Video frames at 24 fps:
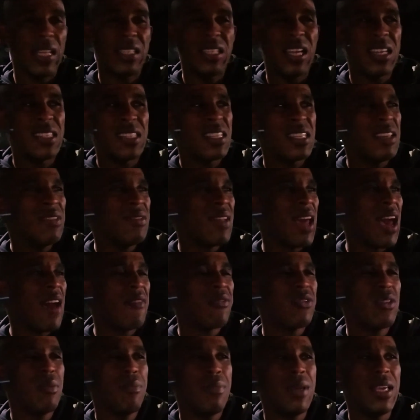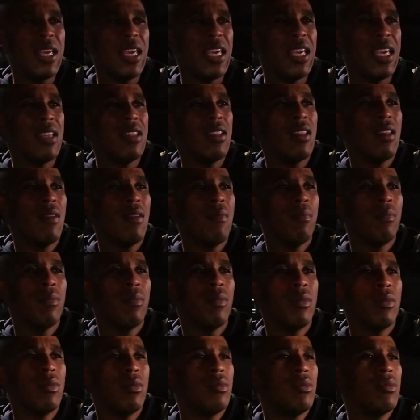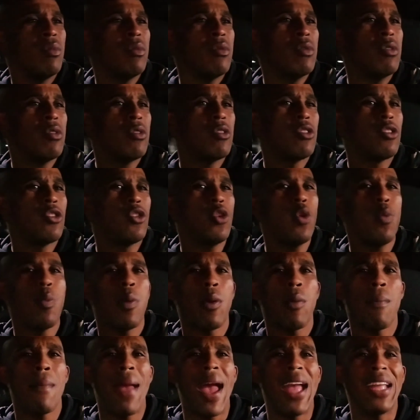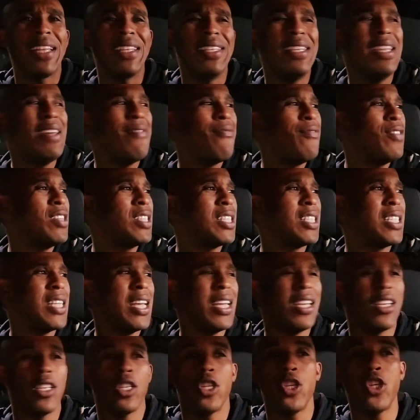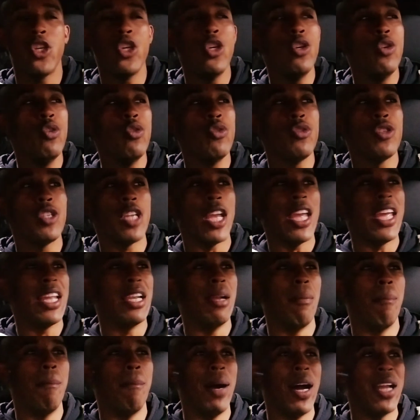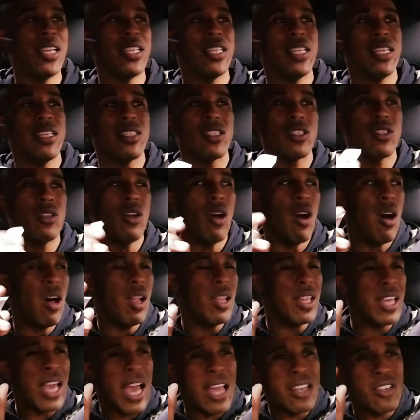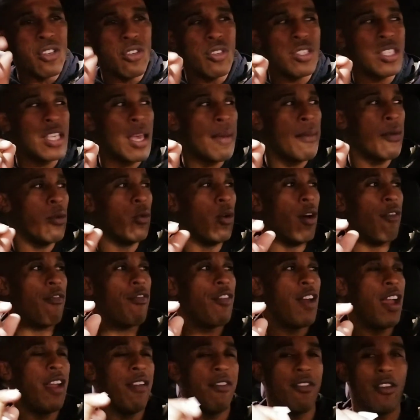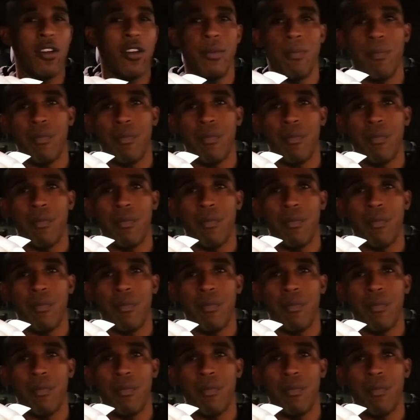doesn't even have to be super magnificent, huge in abundance. All you gotta do is give me one favor.